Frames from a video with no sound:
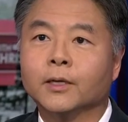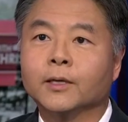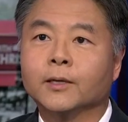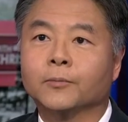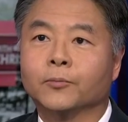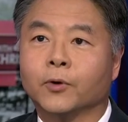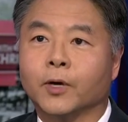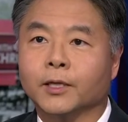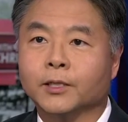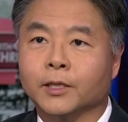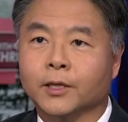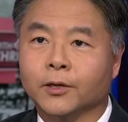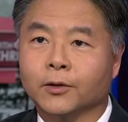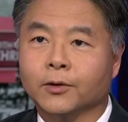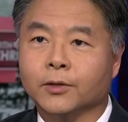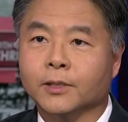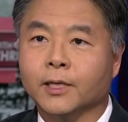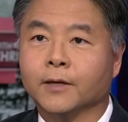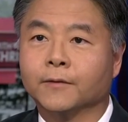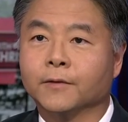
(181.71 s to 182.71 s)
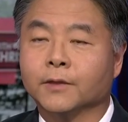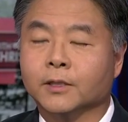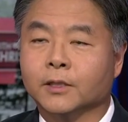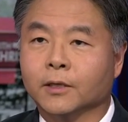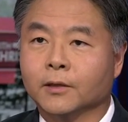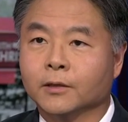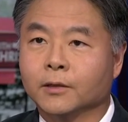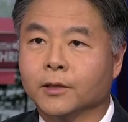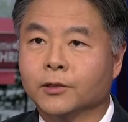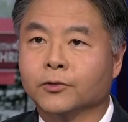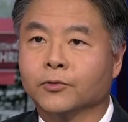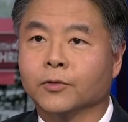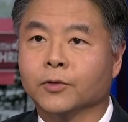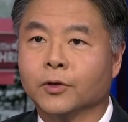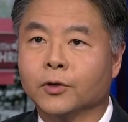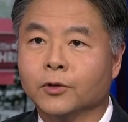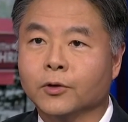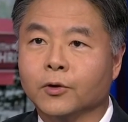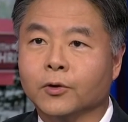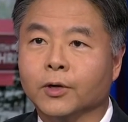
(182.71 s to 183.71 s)
prosecutors out of the Southern District of
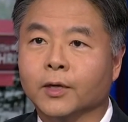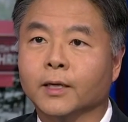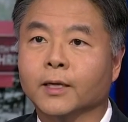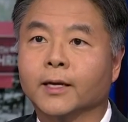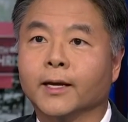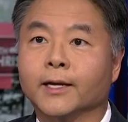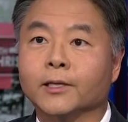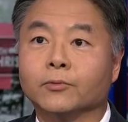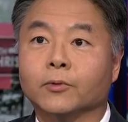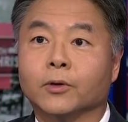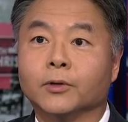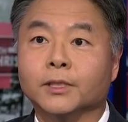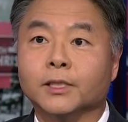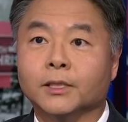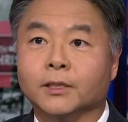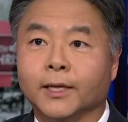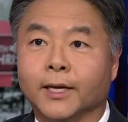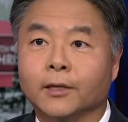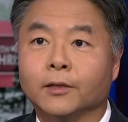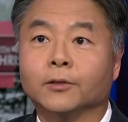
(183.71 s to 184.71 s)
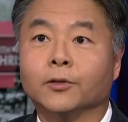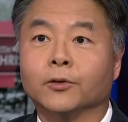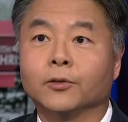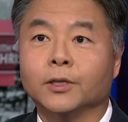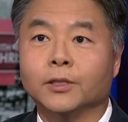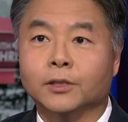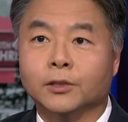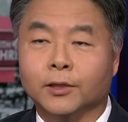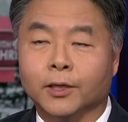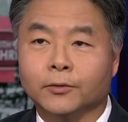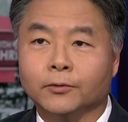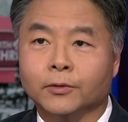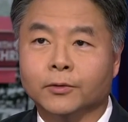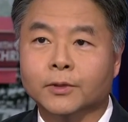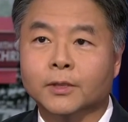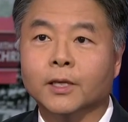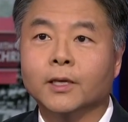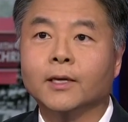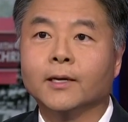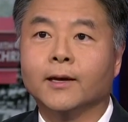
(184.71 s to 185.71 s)
New York, as well as state attorneys
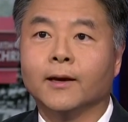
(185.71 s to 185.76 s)
generals.